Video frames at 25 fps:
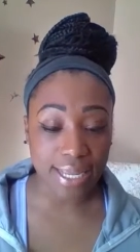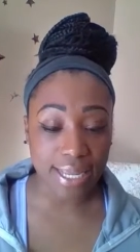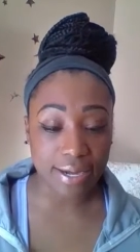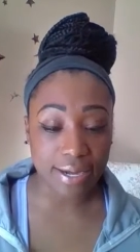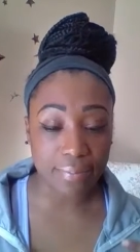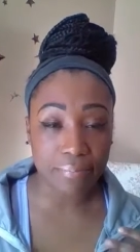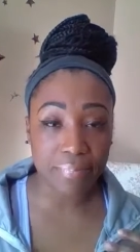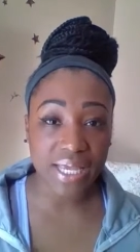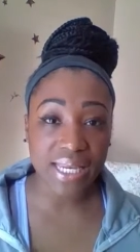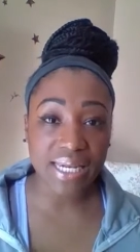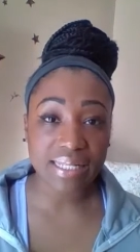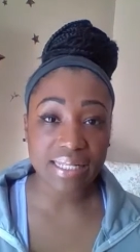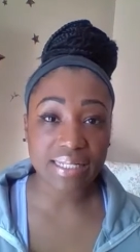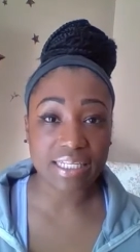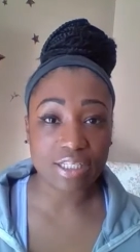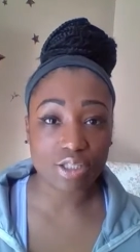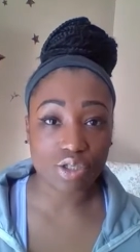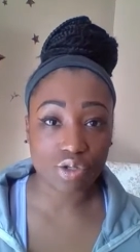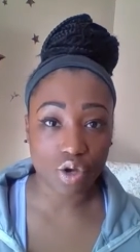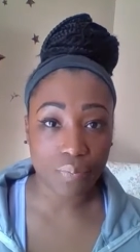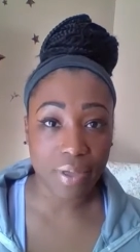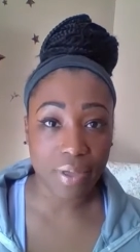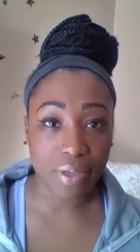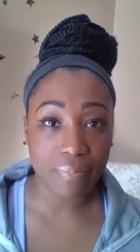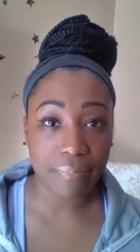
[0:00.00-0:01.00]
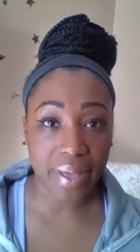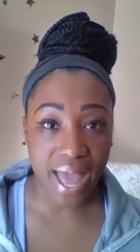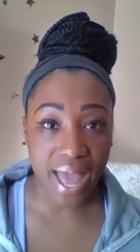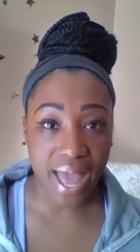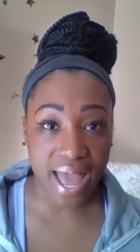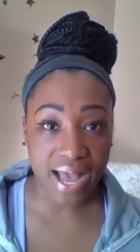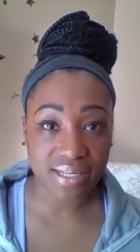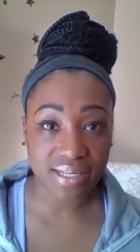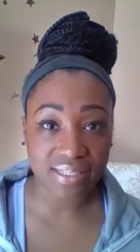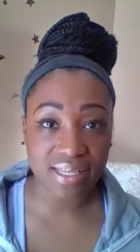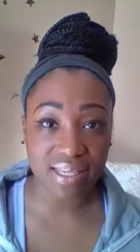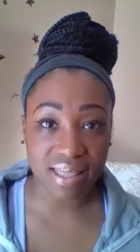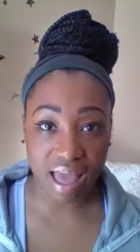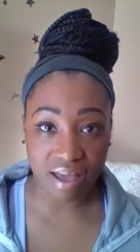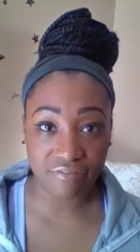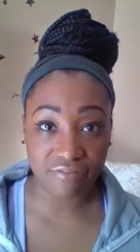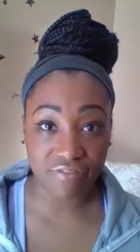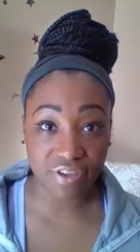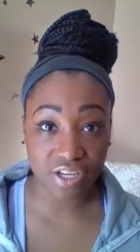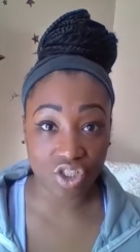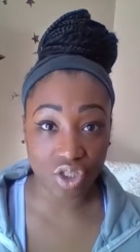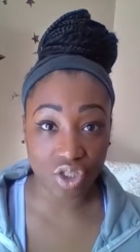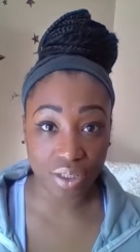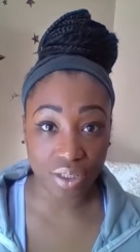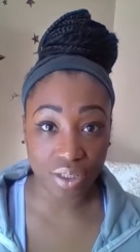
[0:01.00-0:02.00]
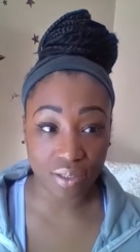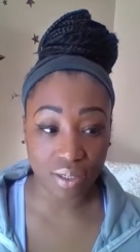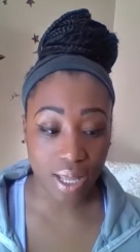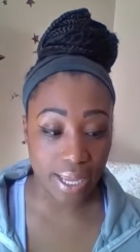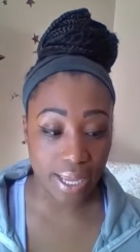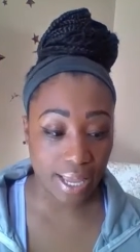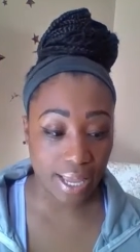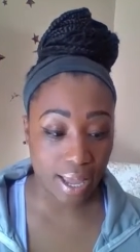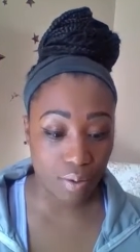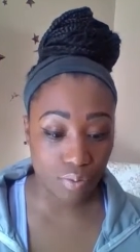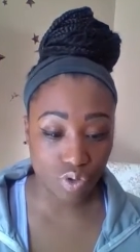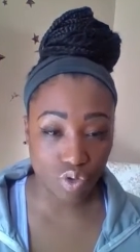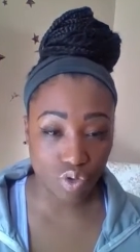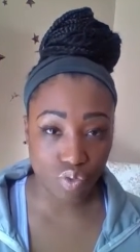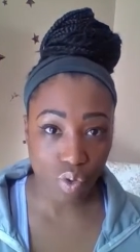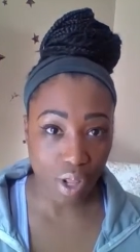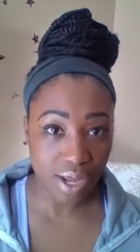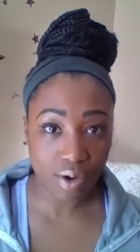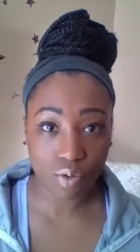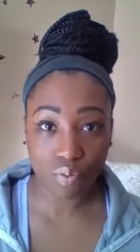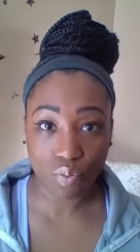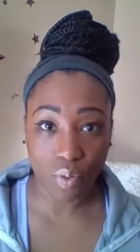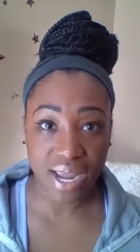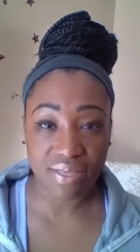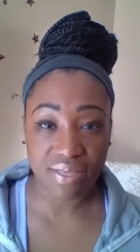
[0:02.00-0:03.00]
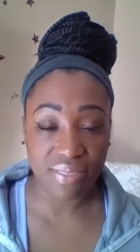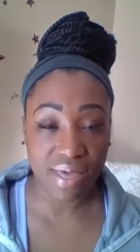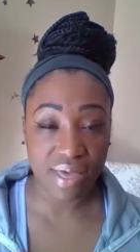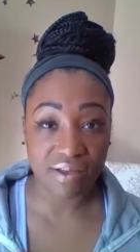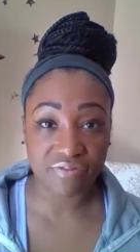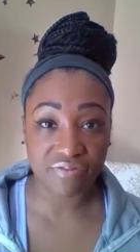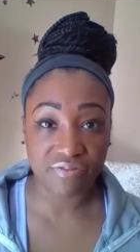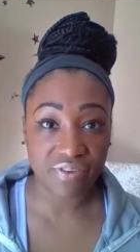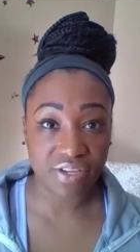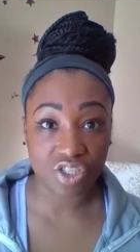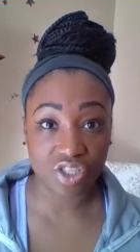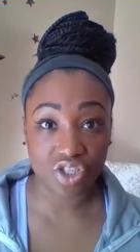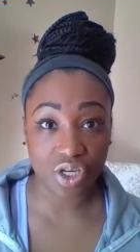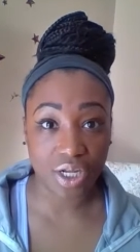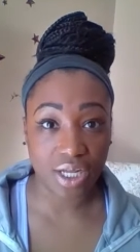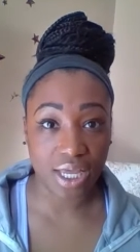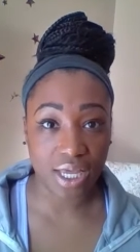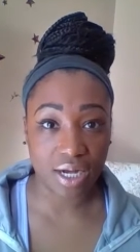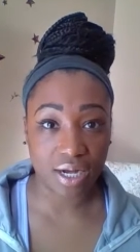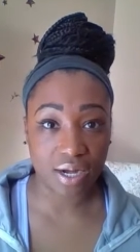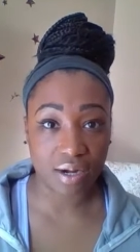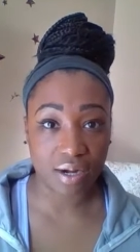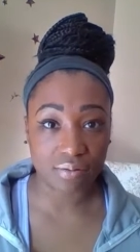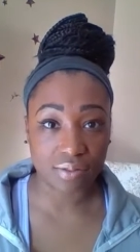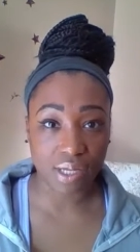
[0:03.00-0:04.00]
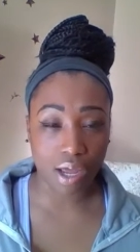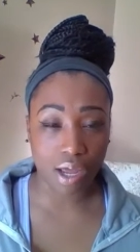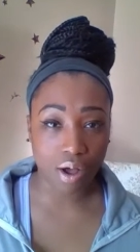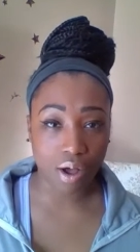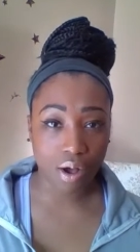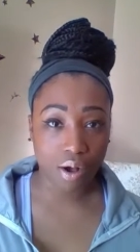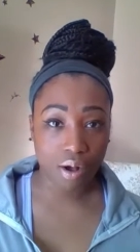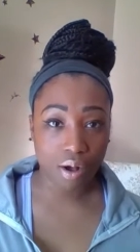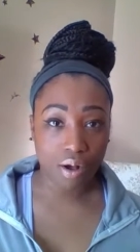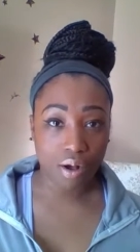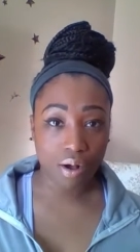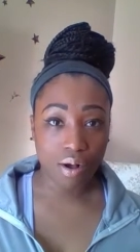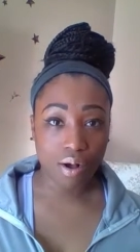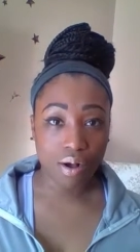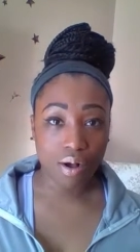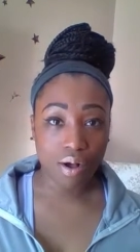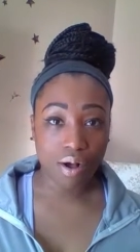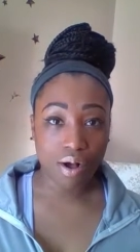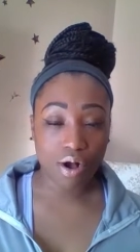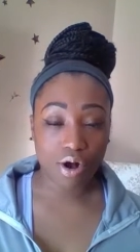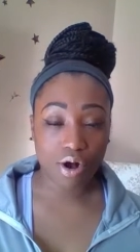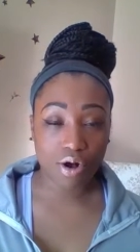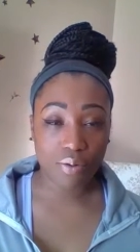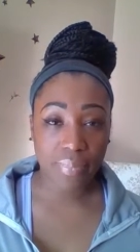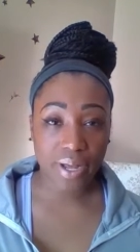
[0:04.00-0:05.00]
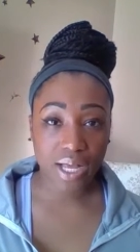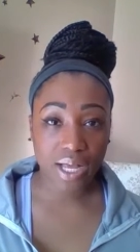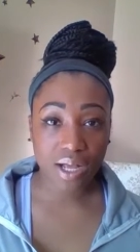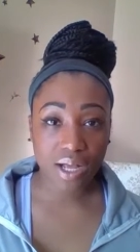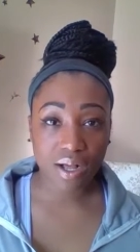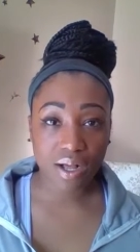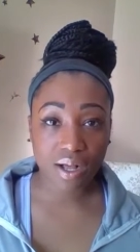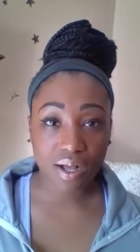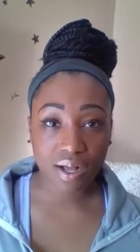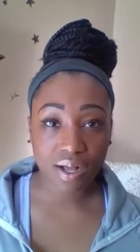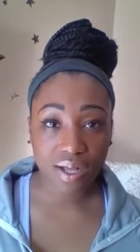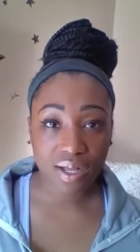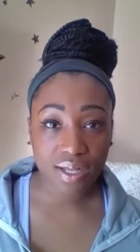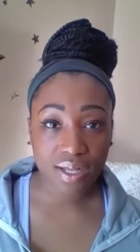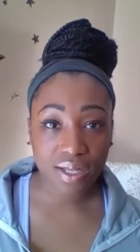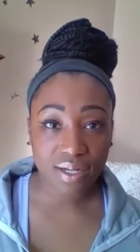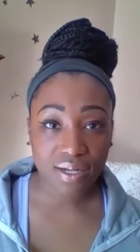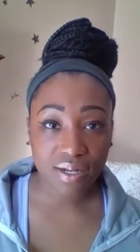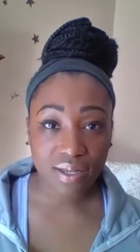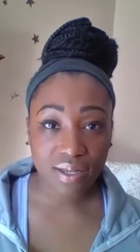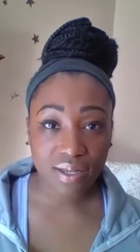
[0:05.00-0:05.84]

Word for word: immediately took me back to that vision. Like, I was like right in that vision again, and I was like, oh my God,